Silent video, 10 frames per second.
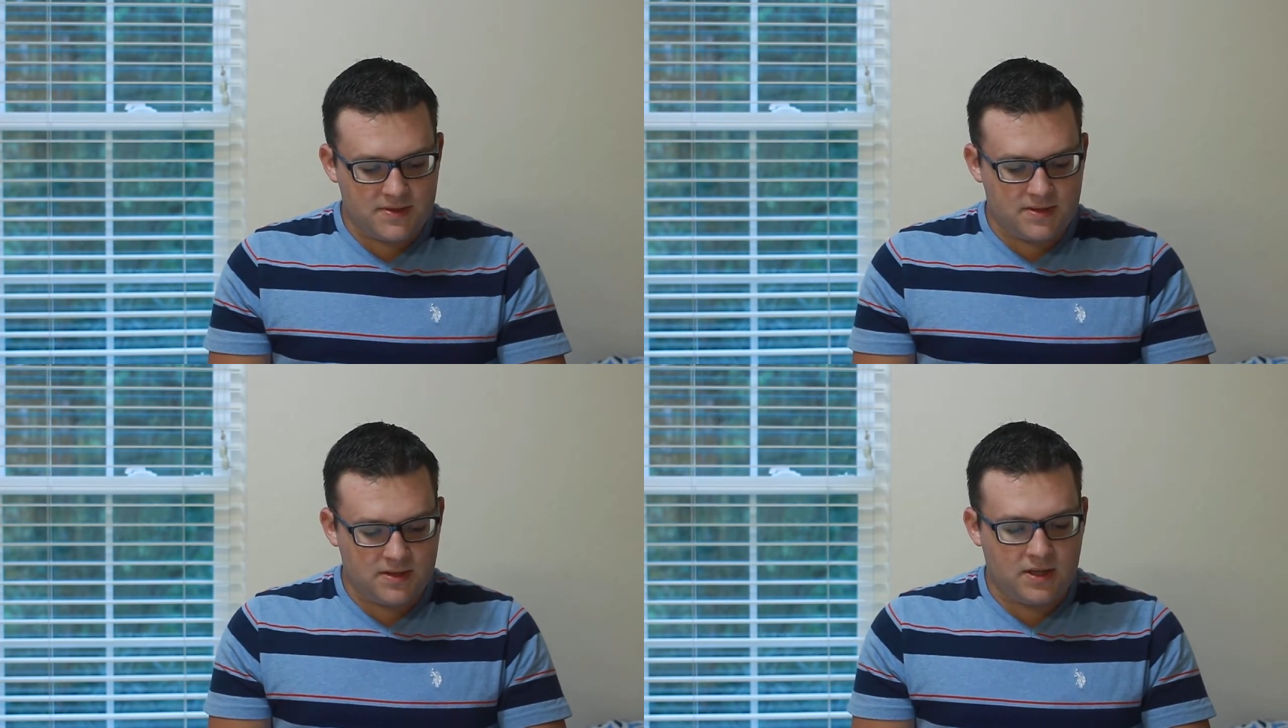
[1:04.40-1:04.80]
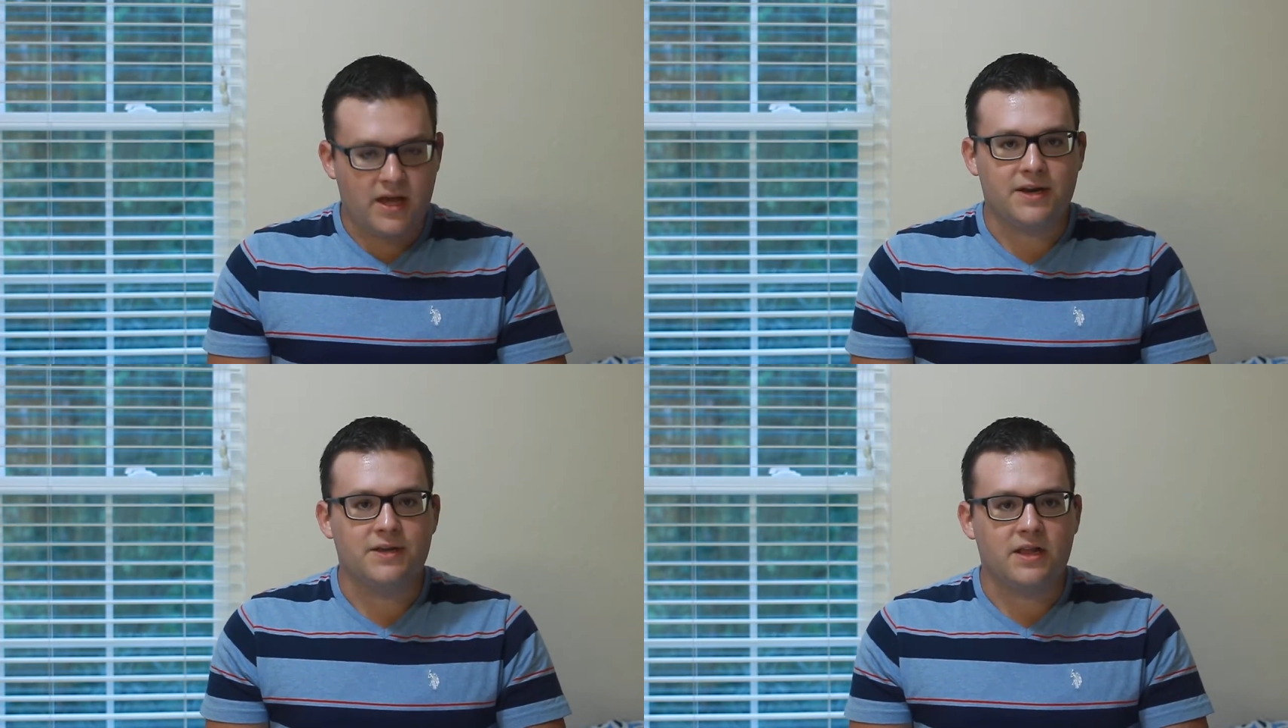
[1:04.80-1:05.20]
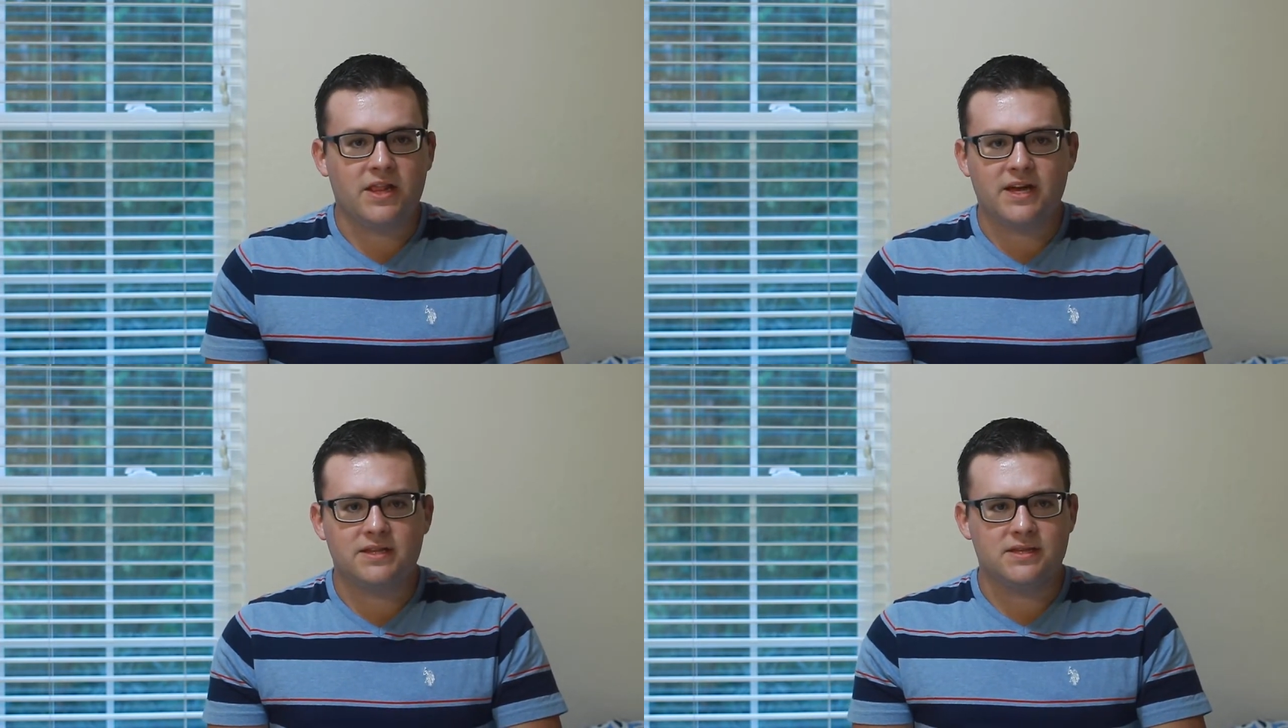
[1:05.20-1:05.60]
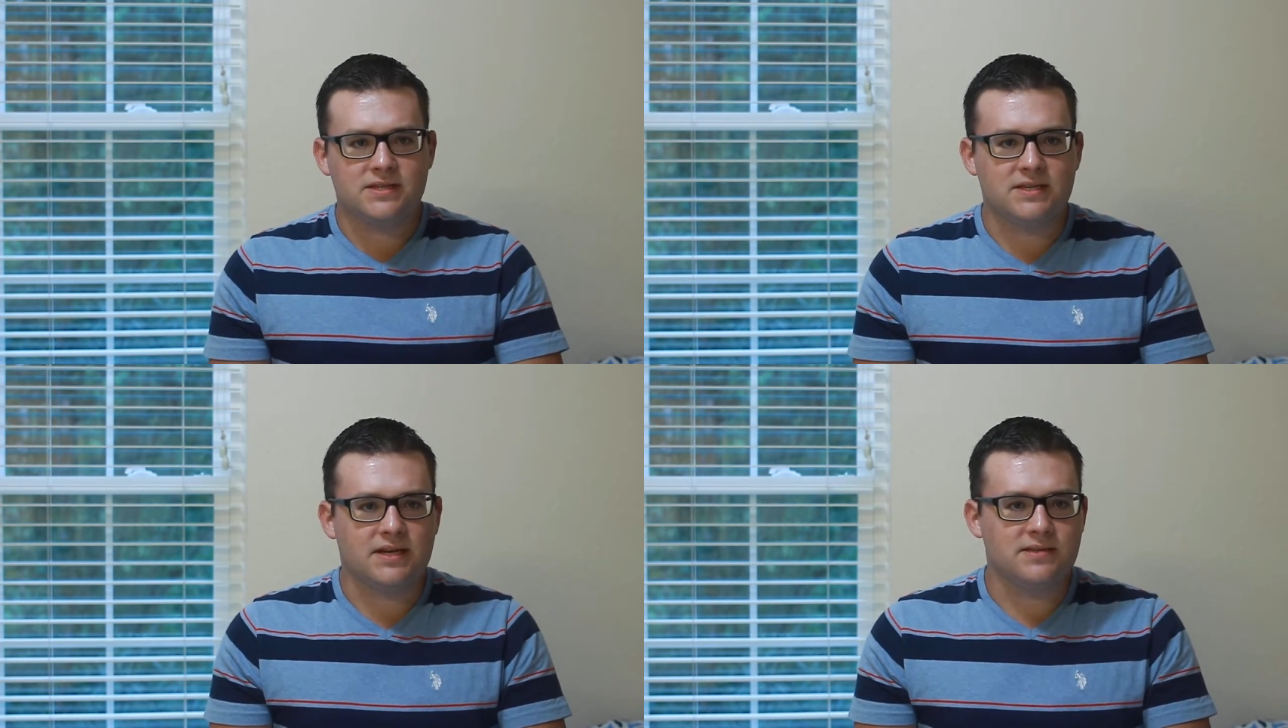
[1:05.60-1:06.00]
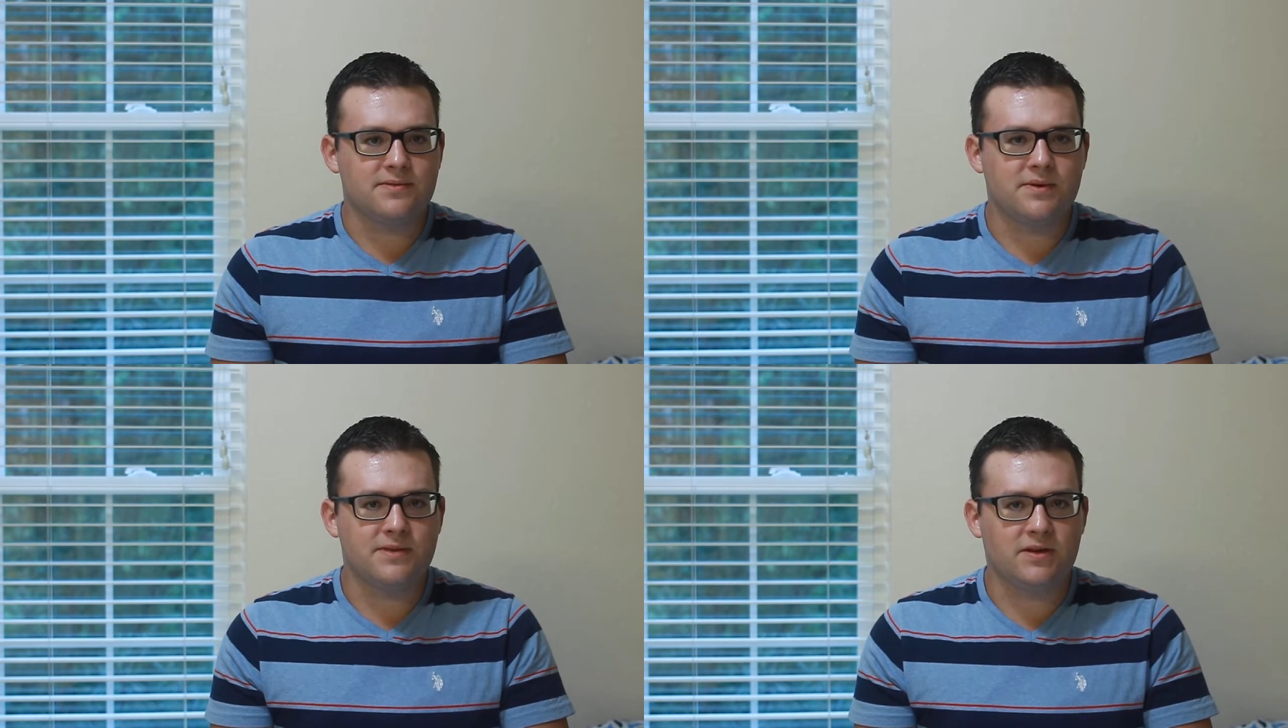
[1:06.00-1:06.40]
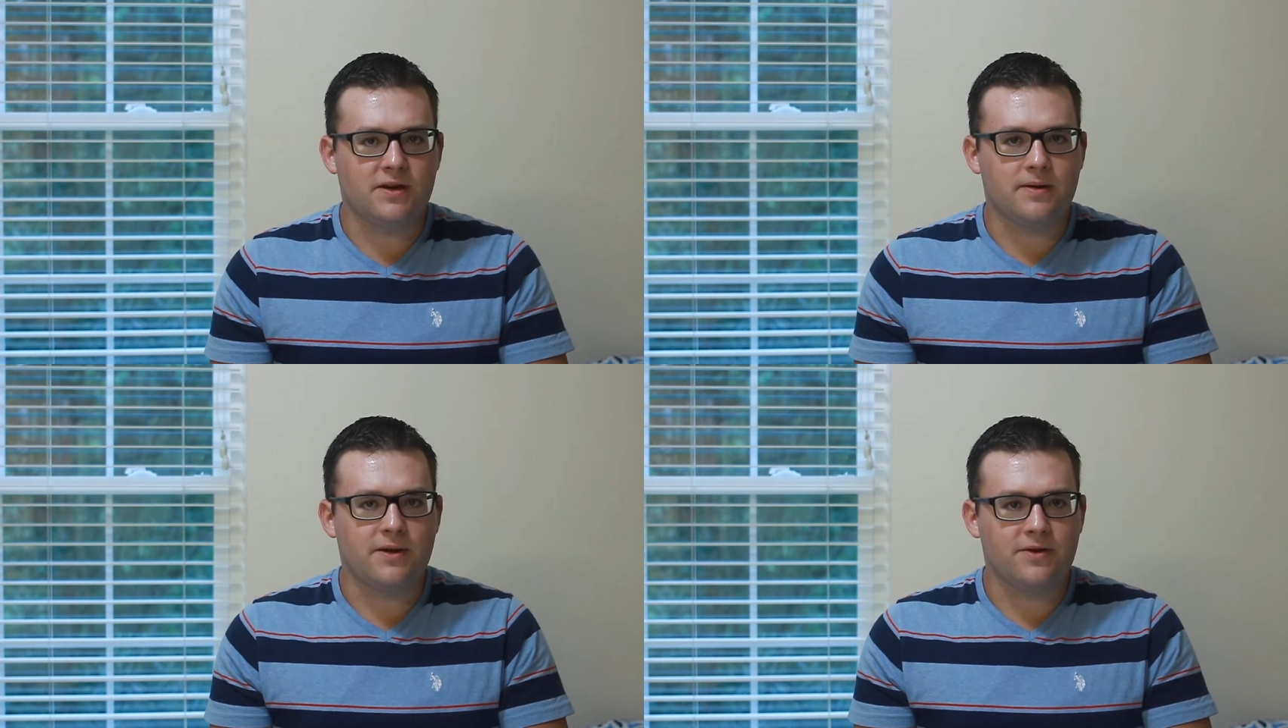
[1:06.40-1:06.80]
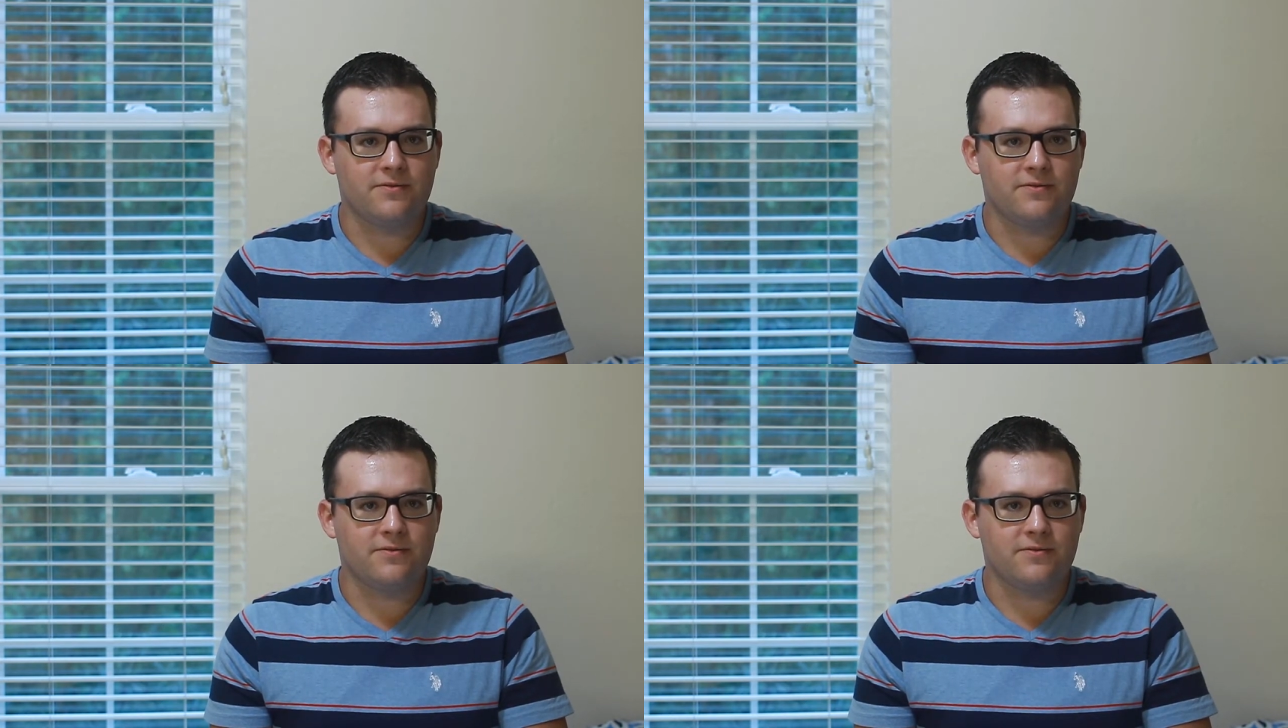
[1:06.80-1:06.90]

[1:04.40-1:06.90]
A lot of these sites I'm going to be talking about